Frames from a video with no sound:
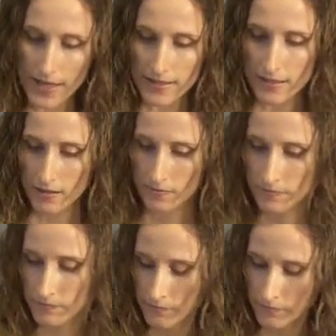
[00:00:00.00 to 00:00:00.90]
Nice.
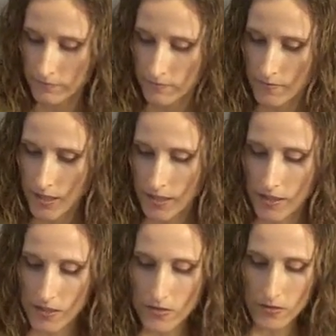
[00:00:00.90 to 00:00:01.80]

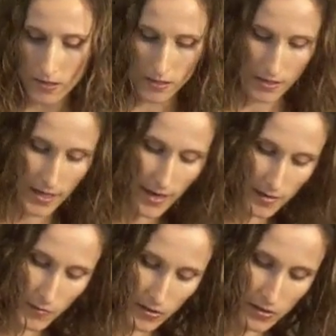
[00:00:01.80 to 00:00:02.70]
I could use just a
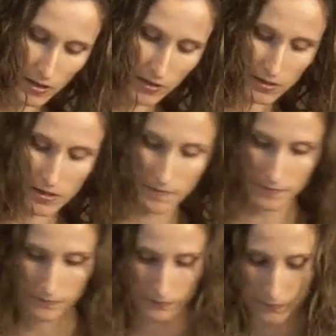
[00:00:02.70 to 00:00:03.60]
dash more salt.
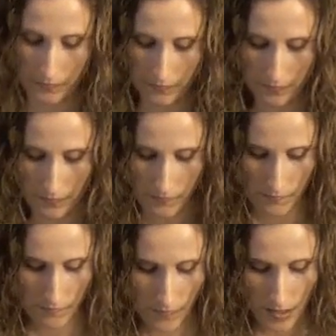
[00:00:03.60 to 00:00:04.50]

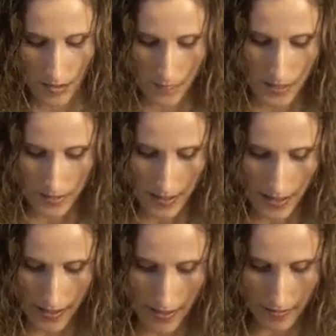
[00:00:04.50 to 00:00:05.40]
I'm gonna mix
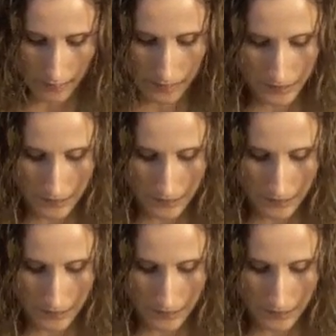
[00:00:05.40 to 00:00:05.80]
that in